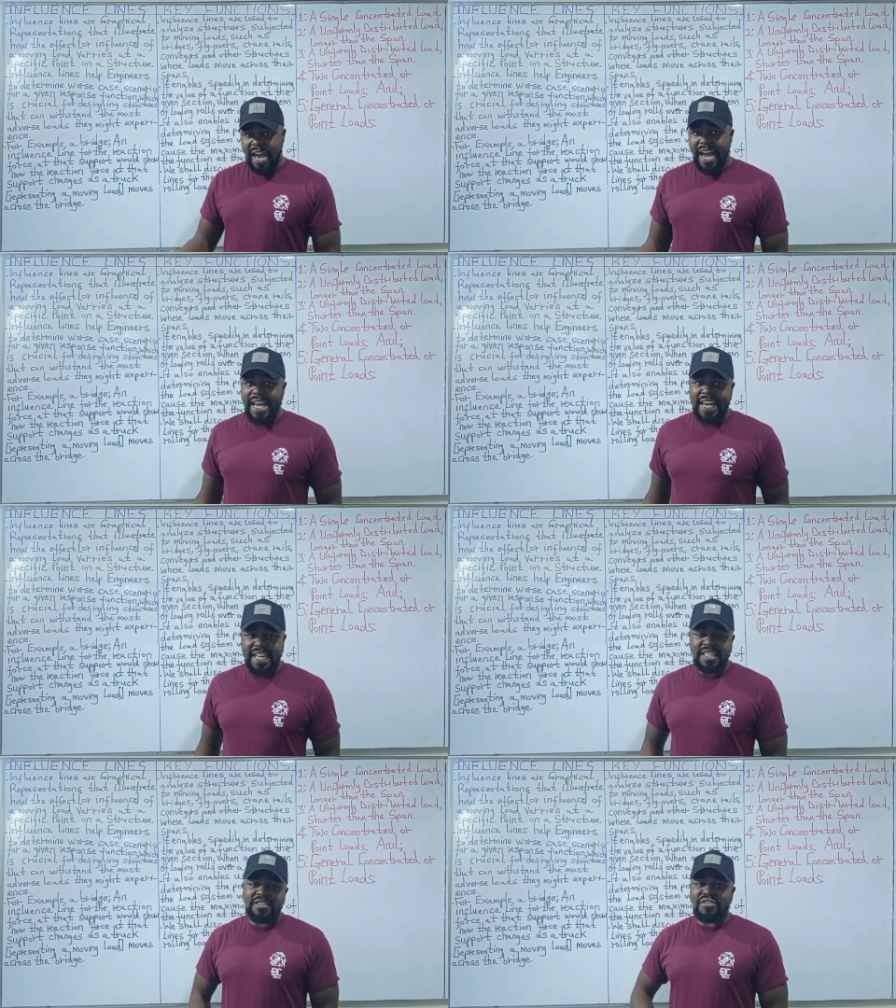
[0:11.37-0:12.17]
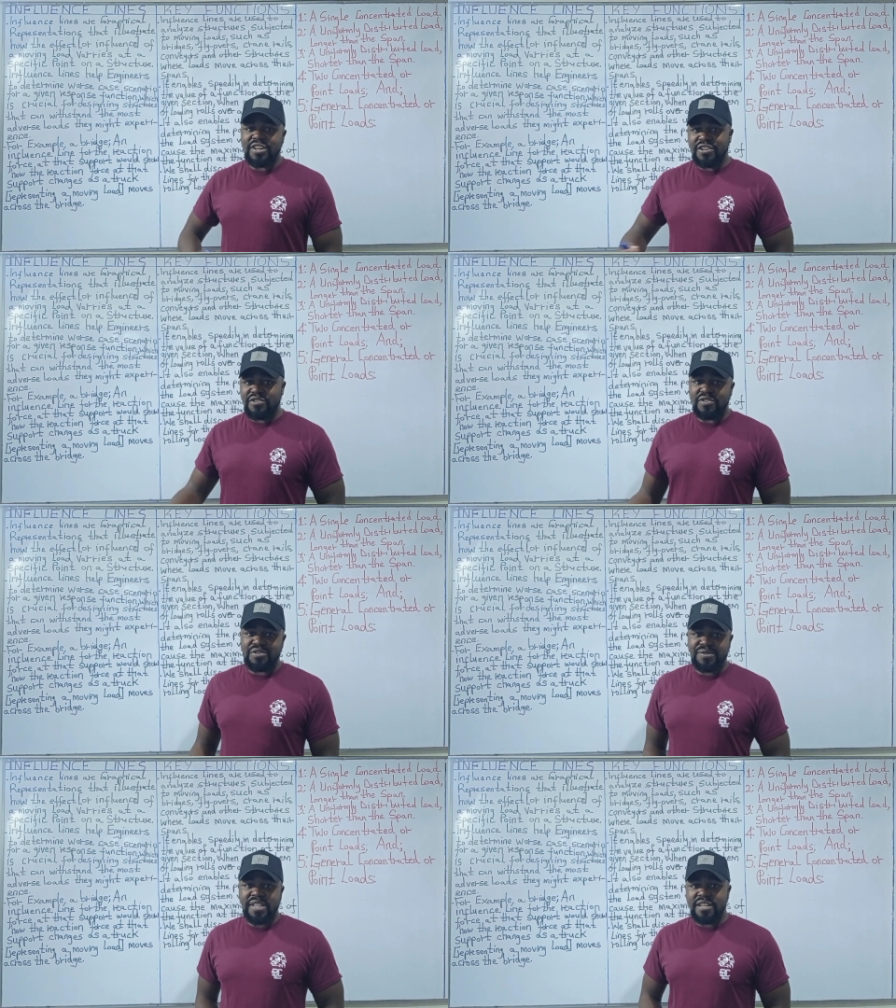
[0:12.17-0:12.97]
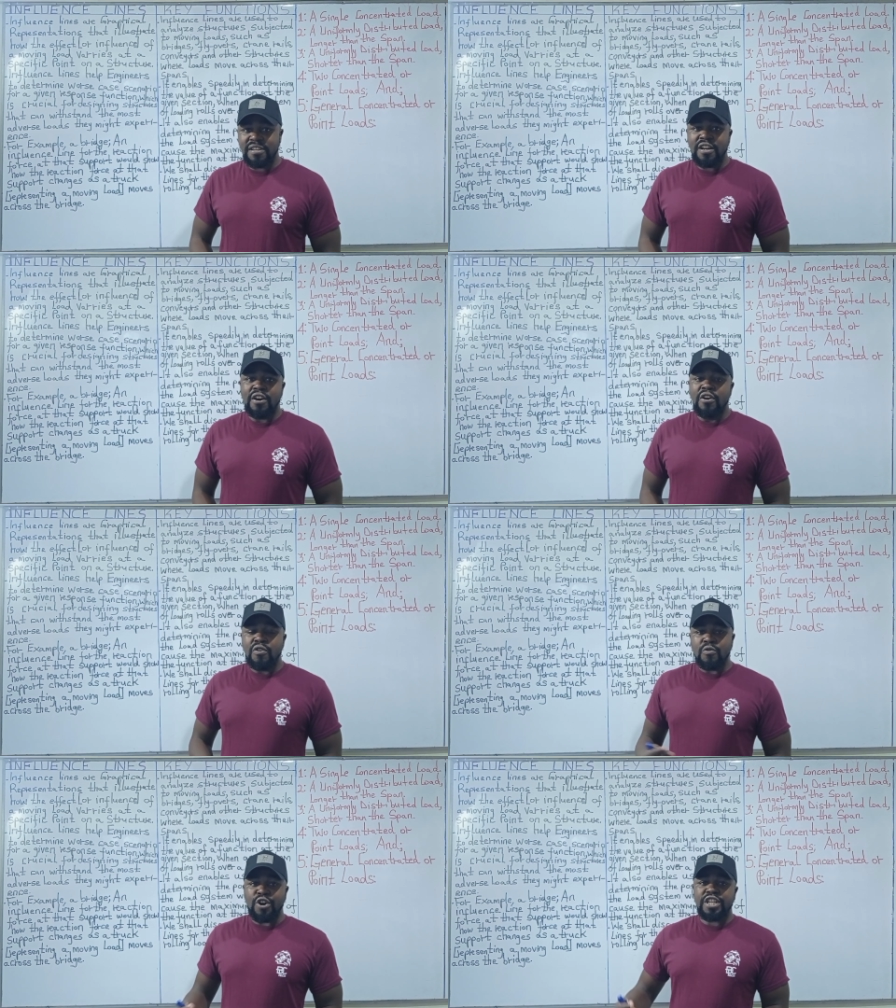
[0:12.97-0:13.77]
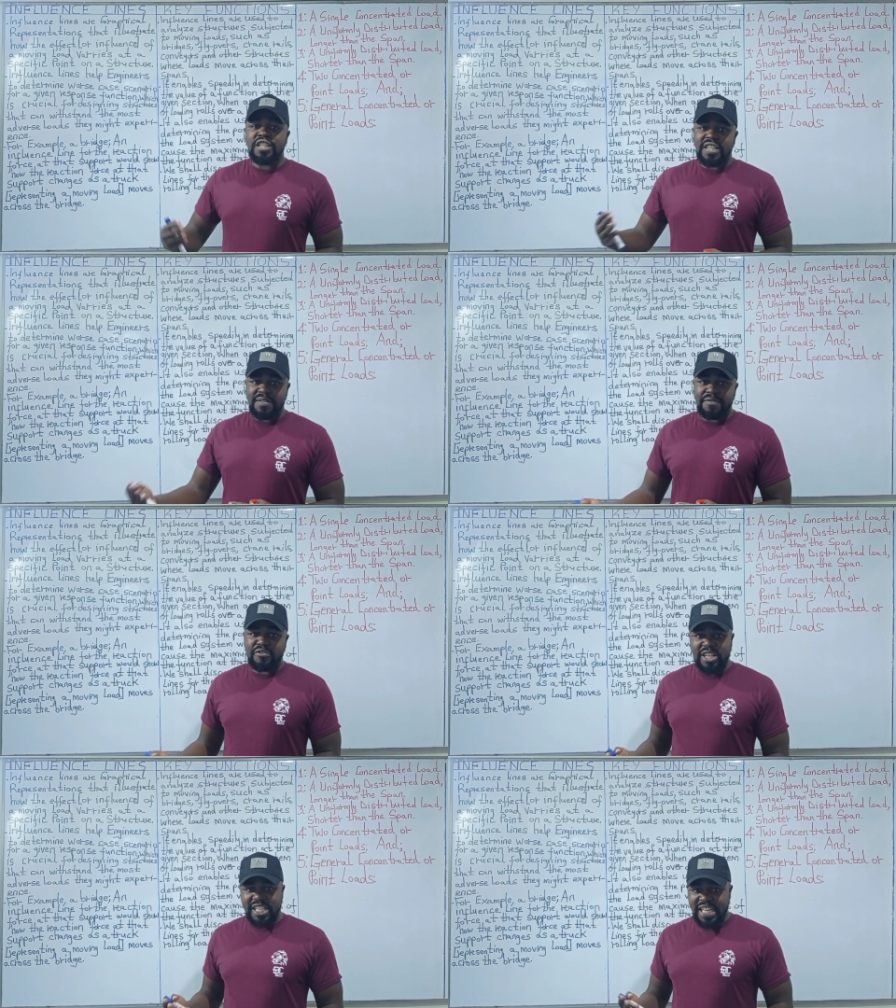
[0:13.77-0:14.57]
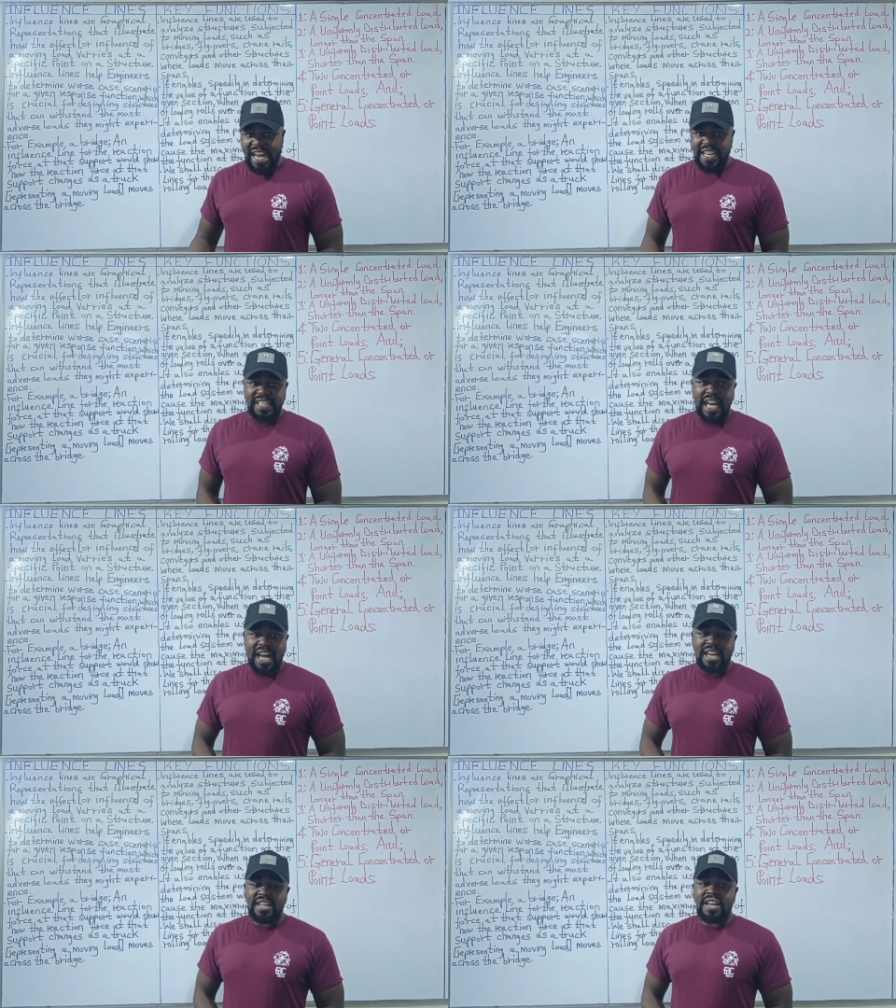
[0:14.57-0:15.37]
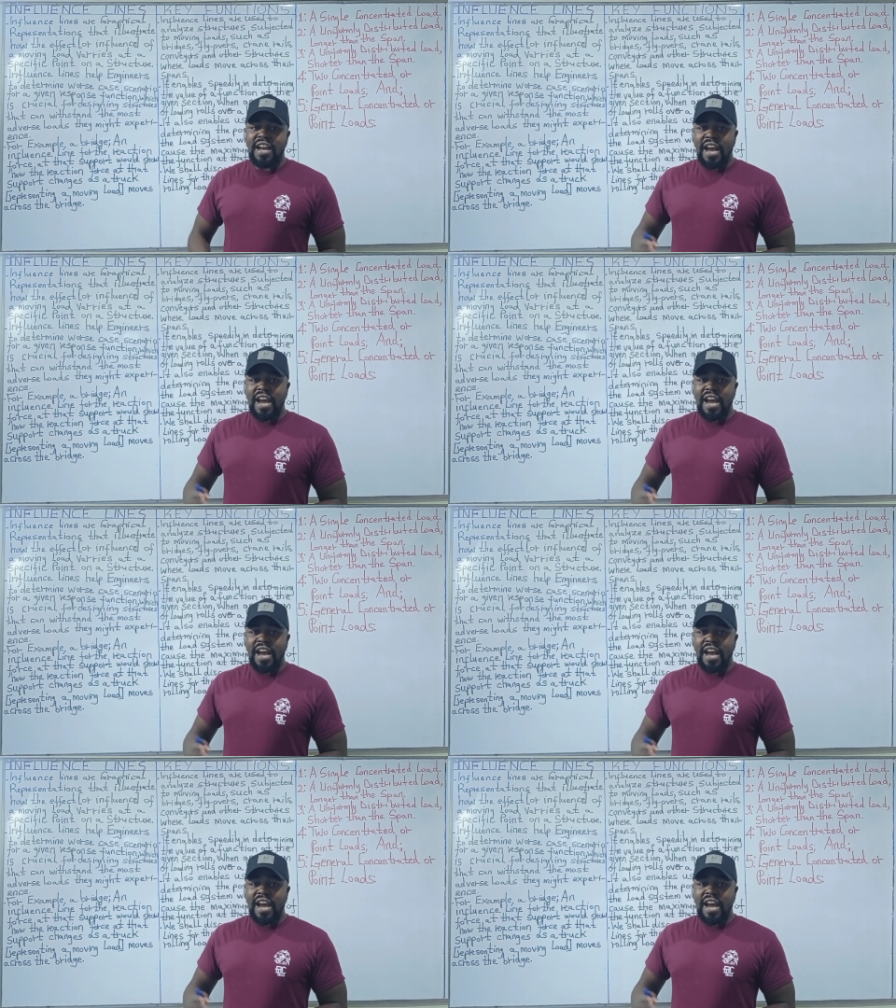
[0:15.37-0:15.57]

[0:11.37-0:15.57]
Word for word: highlighting or introducing what influence lines are,